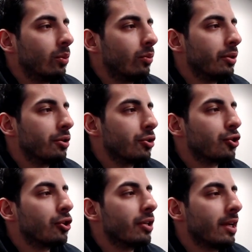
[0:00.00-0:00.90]
when they're a
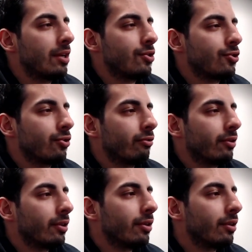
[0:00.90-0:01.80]
certain age,
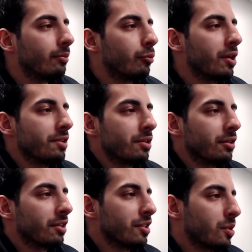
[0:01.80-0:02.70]
their brains are
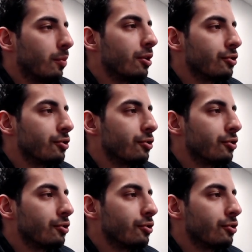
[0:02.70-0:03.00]
like a sponge.